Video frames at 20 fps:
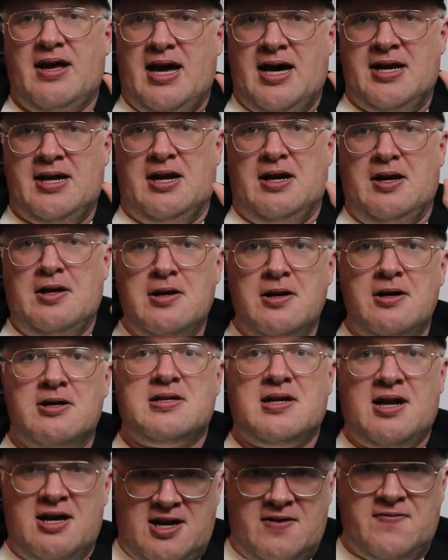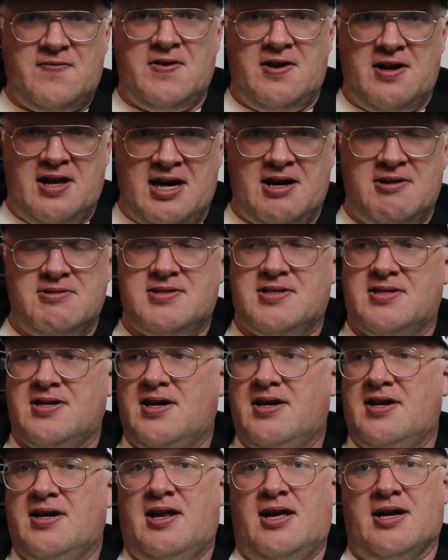and it looked like a full house.
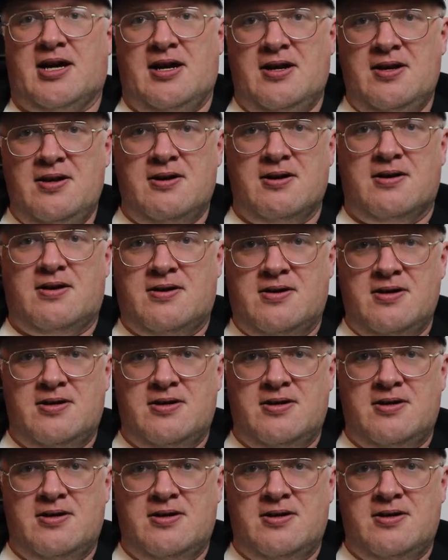Like, it looked